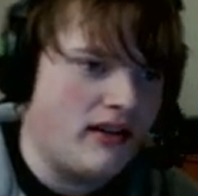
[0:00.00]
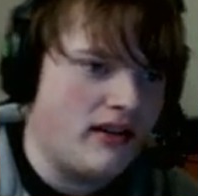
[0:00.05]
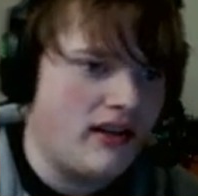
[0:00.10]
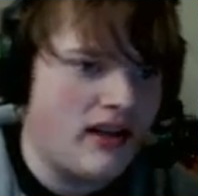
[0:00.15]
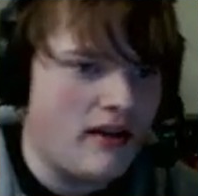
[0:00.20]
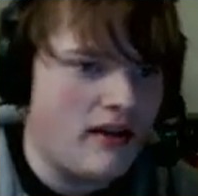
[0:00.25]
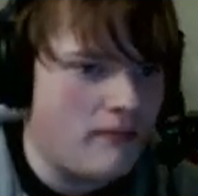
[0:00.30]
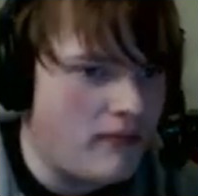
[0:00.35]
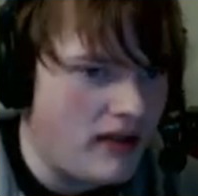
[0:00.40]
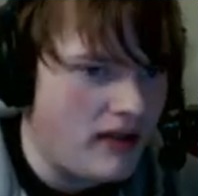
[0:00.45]
It
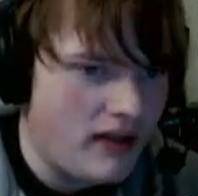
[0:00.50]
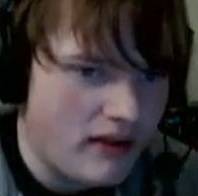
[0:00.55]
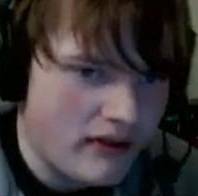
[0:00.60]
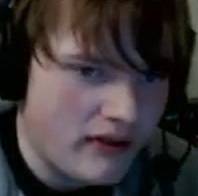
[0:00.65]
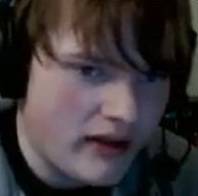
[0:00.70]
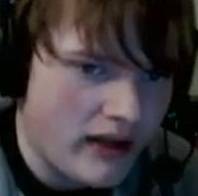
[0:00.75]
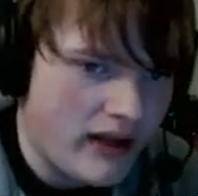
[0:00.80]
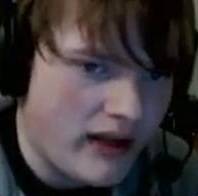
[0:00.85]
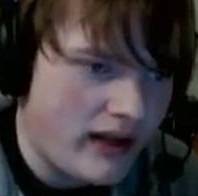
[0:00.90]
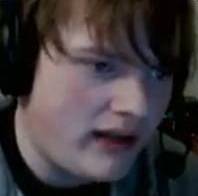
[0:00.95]
kept me
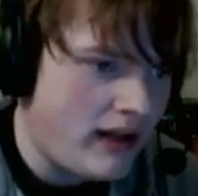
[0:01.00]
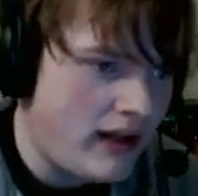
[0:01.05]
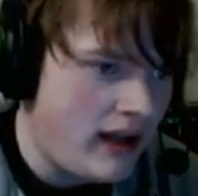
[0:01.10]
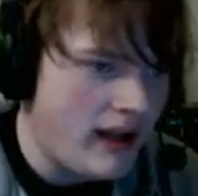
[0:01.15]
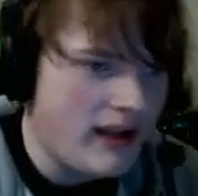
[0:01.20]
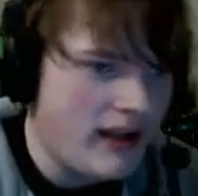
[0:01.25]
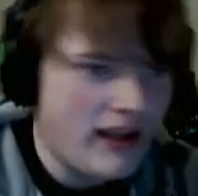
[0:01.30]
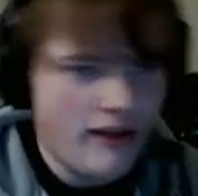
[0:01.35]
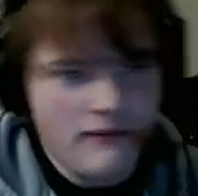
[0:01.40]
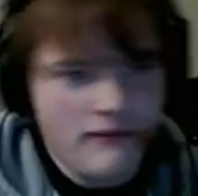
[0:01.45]
in
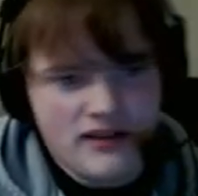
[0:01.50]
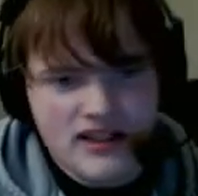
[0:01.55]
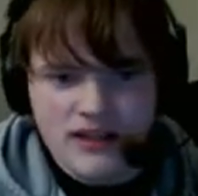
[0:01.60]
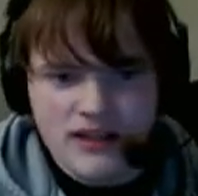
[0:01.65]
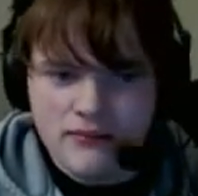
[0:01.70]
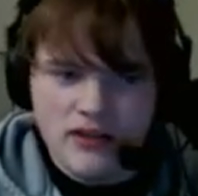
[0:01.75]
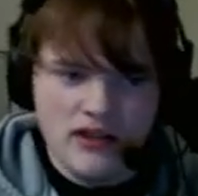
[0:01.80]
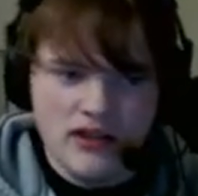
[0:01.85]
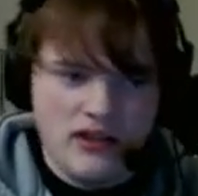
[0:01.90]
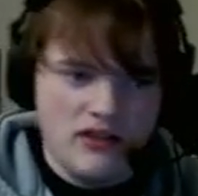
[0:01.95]
line, gave me
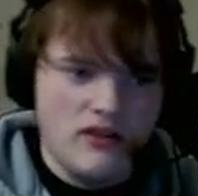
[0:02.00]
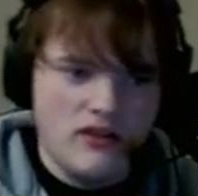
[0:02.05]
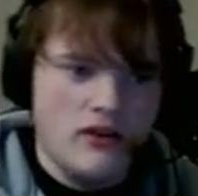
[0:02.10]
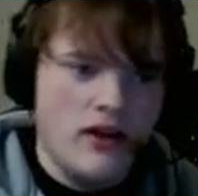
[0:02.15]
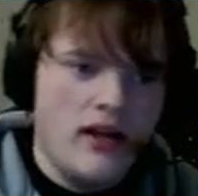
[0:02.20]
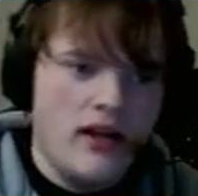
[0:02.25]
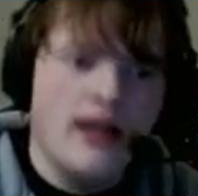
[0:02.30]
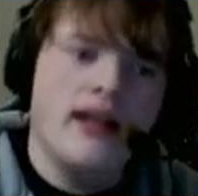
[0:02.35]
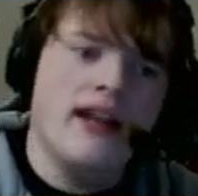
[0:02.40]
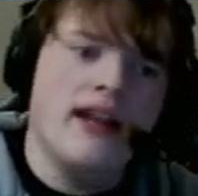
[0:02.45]
something to do,
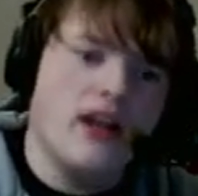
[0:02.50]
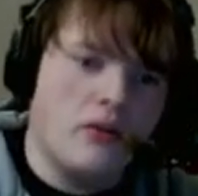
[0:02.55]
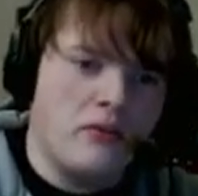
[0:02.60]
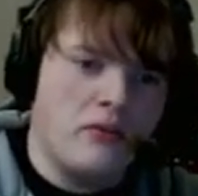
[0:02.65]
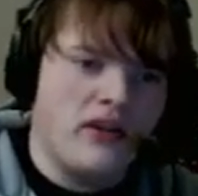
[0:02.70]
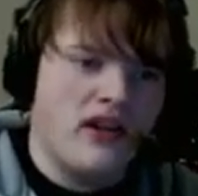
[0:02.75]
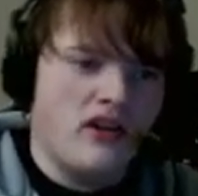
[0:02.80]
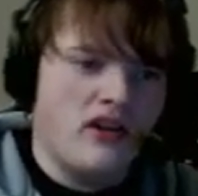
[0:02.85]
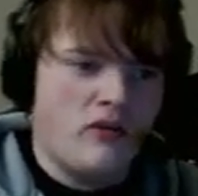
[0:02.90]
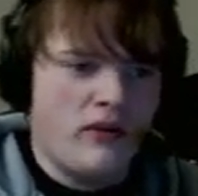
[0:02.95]
and
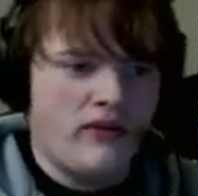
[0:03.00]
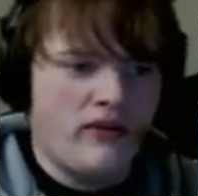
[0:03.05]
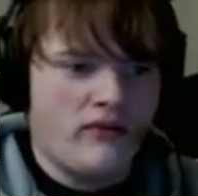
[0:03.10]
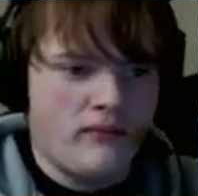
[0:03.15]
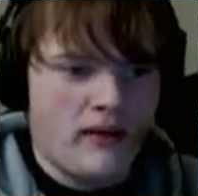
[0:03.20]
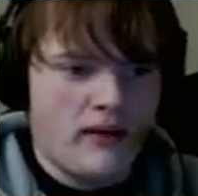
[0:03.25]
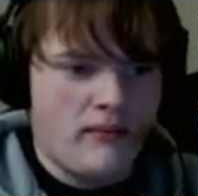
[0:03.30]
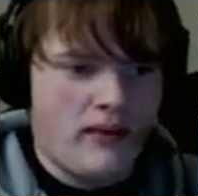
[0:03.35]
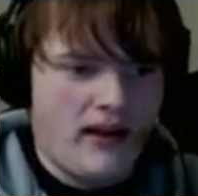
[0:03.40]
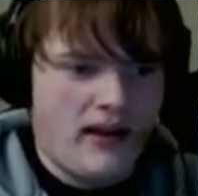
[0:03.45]
helped me get away
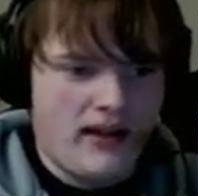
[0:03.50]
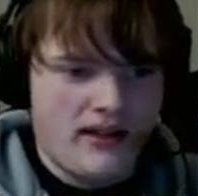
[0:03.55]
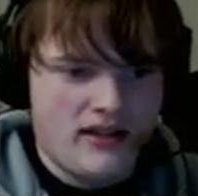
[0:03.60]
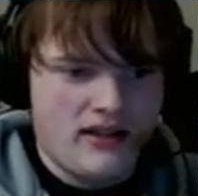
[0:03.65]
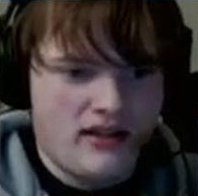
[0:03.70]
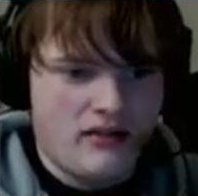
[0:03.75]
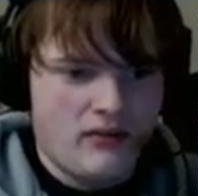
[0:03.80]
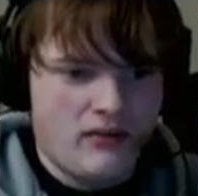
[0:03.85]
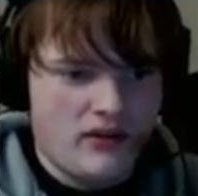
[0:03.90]
from my past.